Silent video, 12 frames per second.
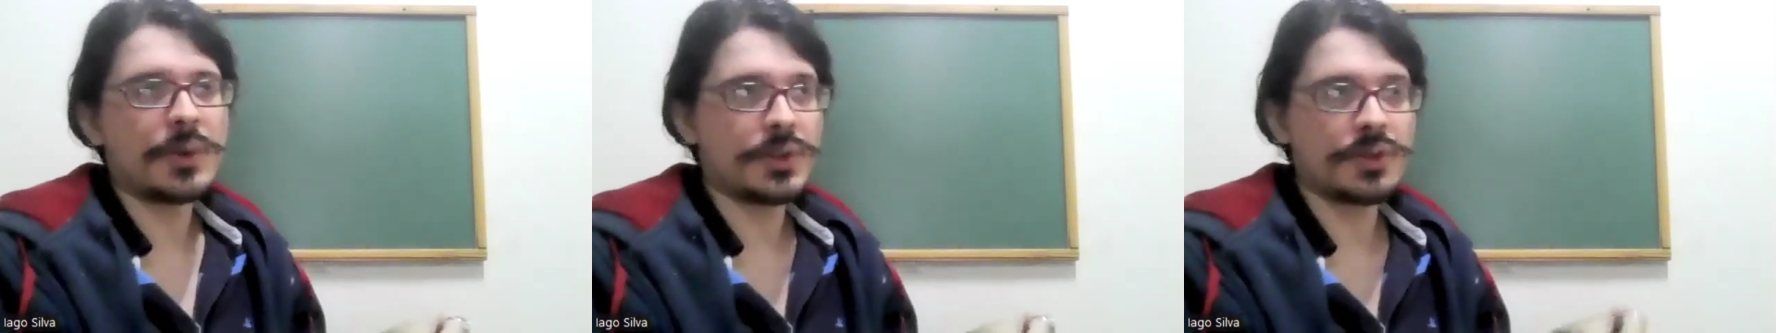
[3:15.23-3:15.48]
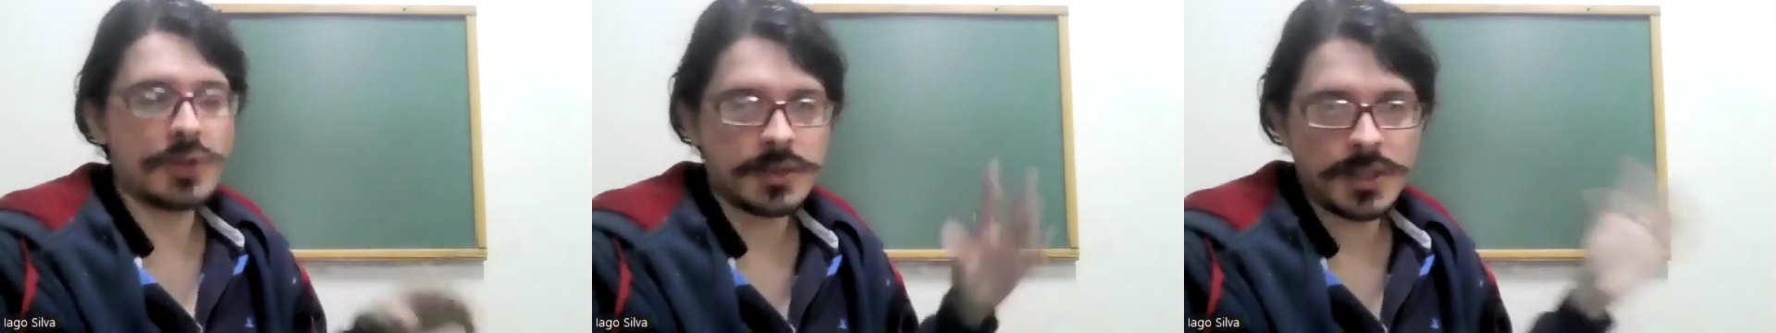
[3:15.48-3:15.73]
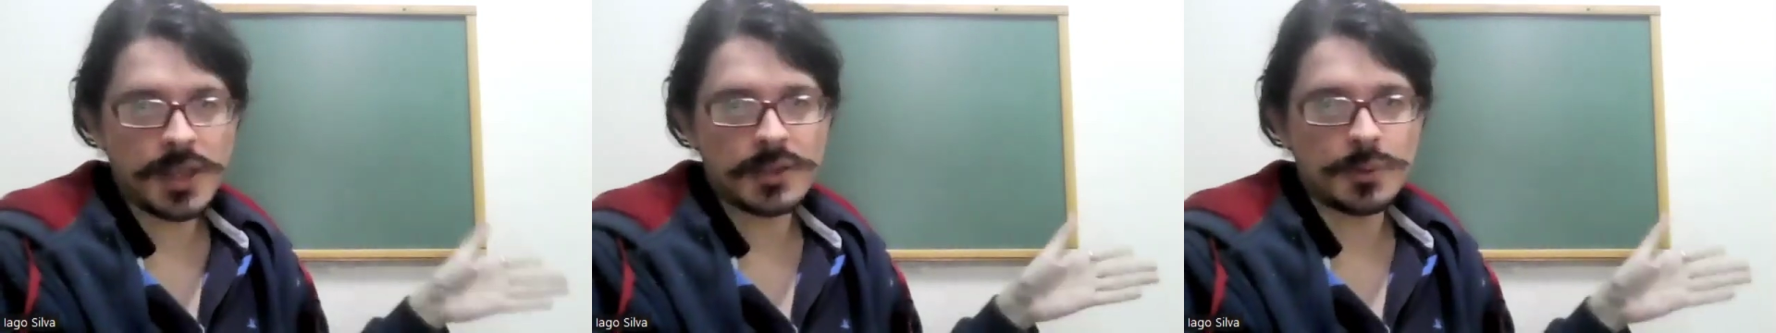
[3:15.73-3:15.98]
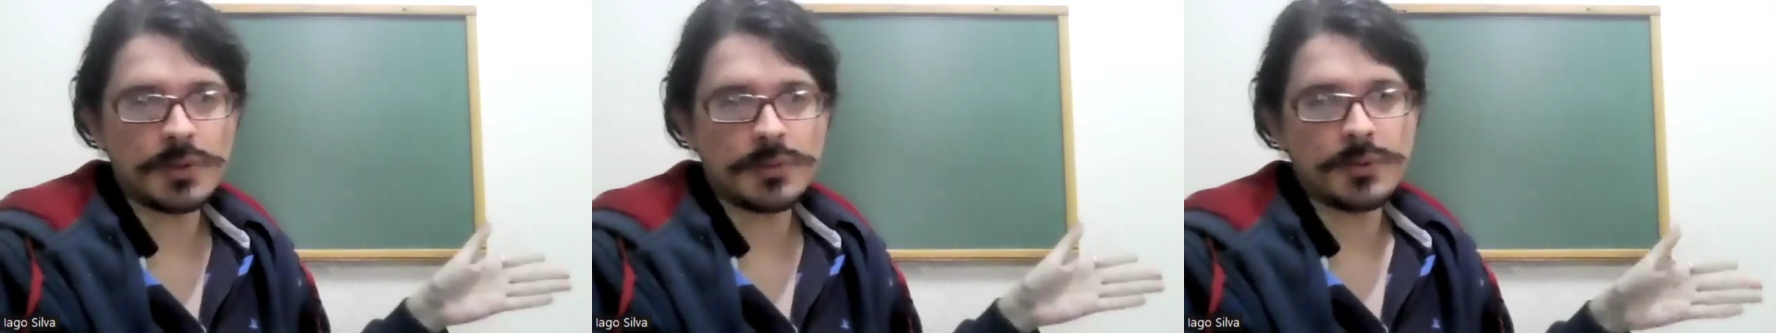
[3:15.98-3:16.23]
which is not the
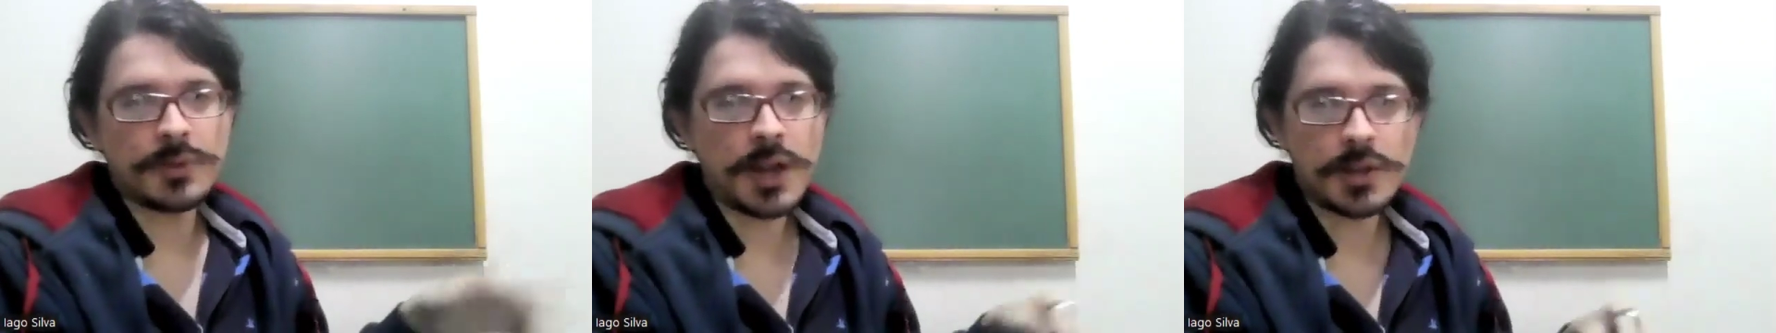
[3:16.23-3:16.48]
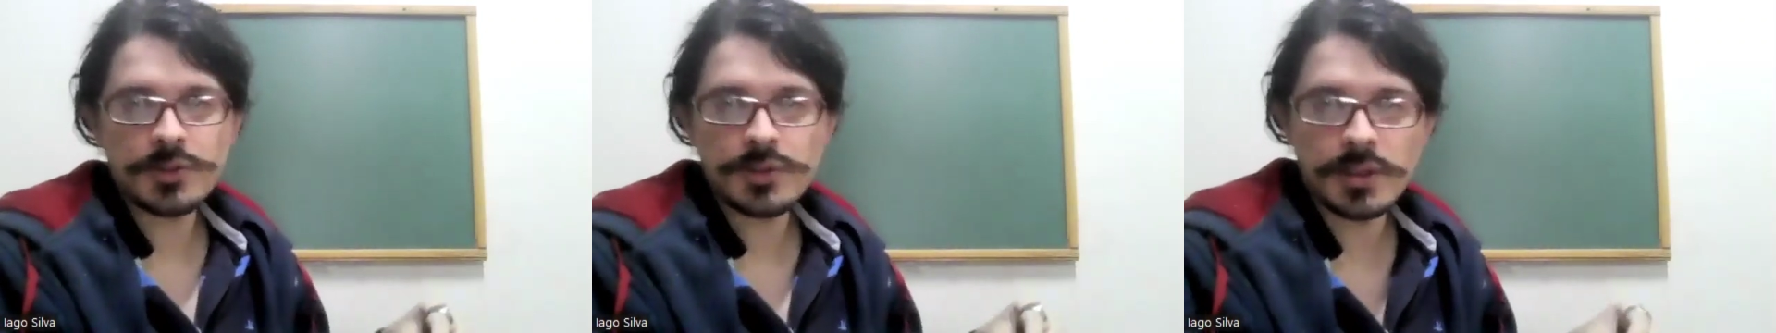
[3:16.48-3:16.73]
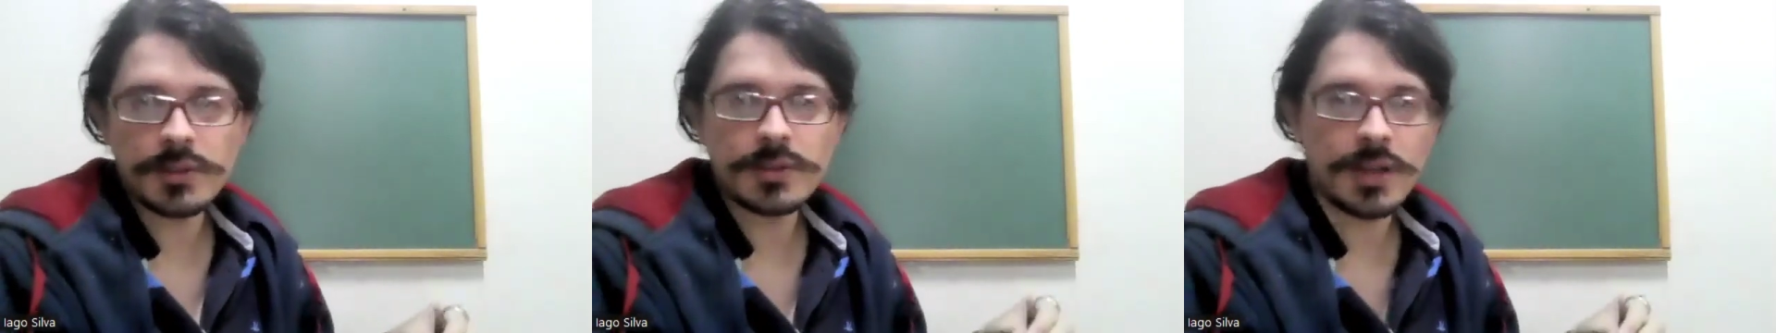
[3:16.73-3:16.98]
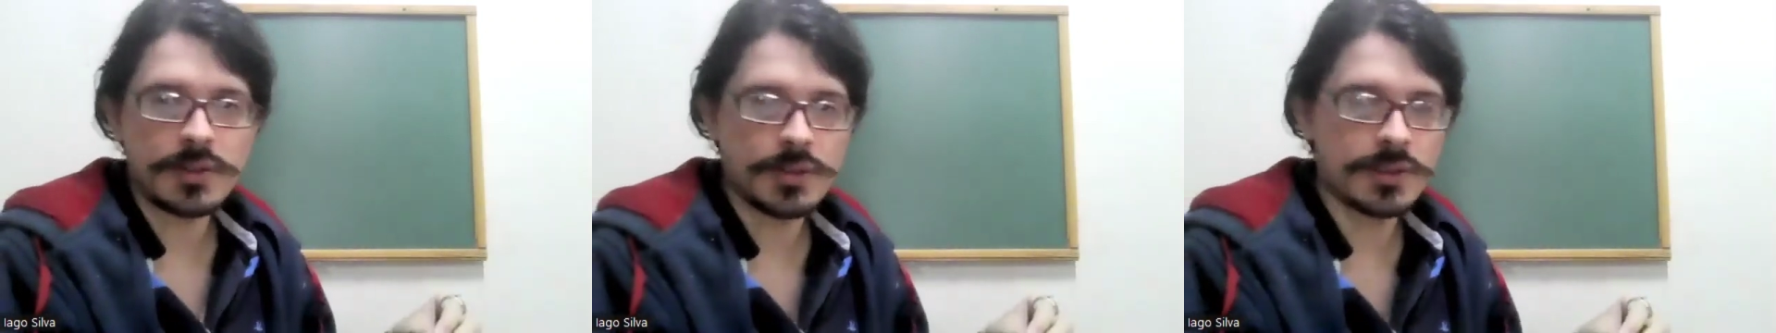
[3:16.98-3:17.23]
case with
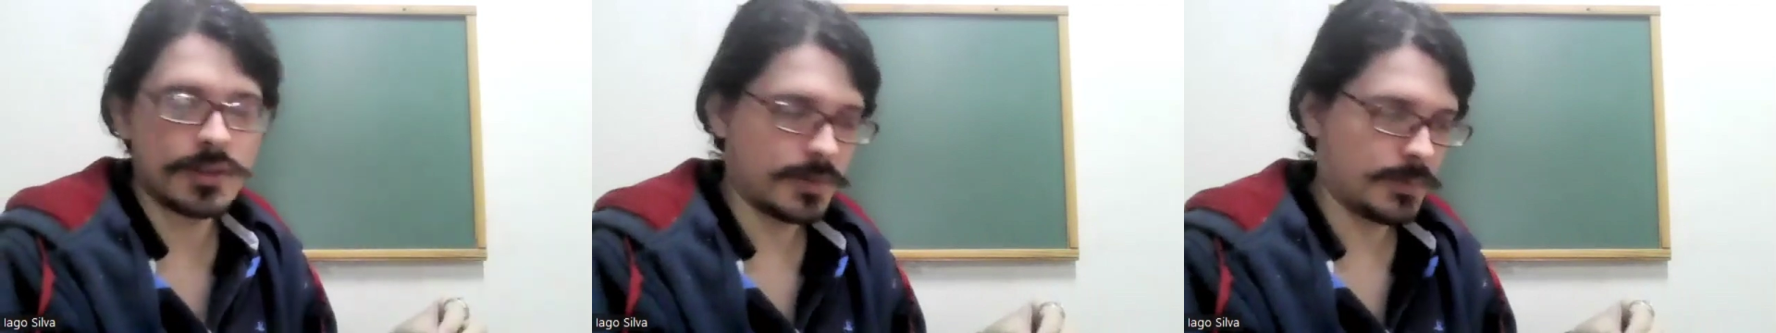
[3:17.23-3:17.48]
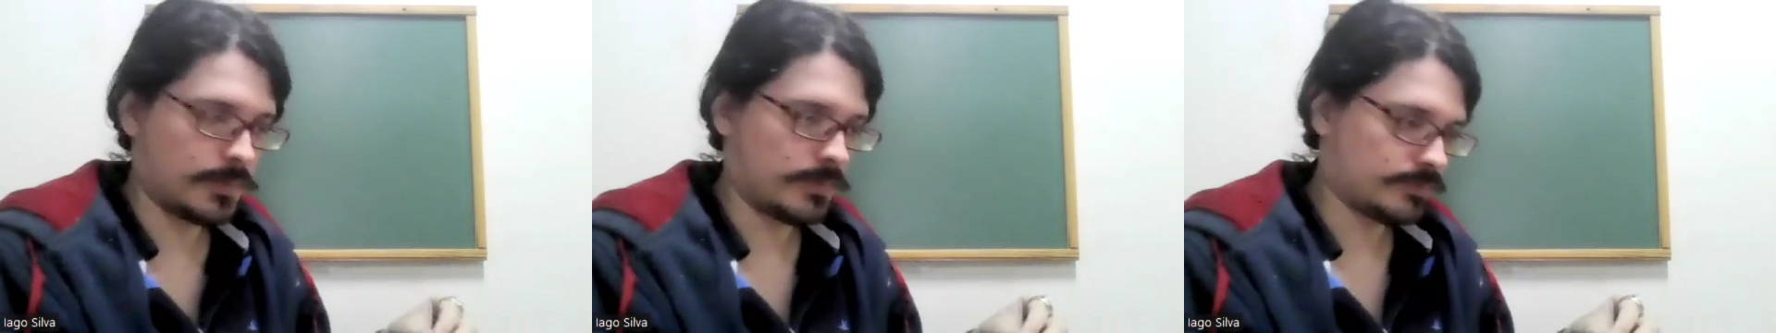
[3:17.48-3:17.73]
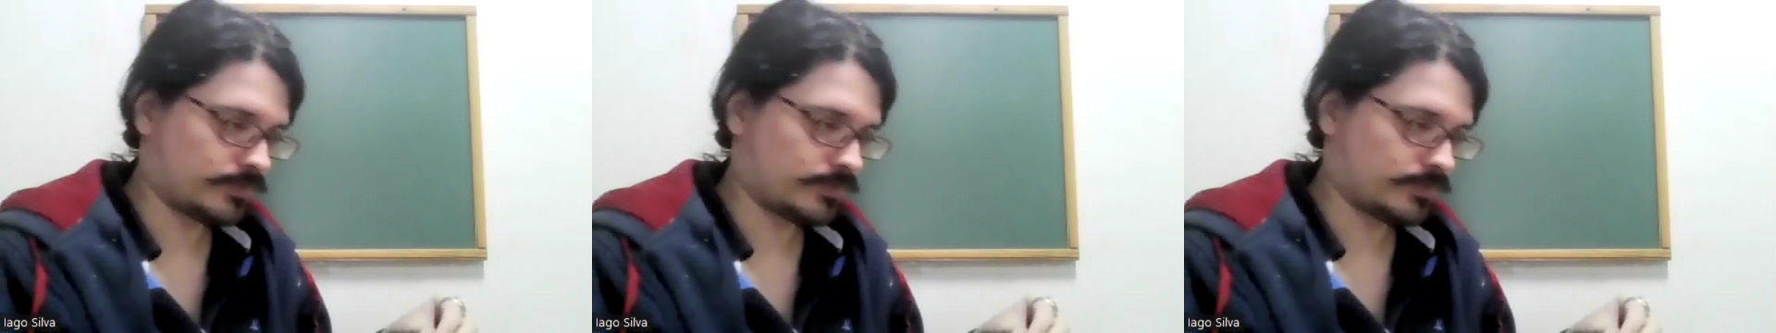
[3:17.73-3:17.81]
Einstein's ideas.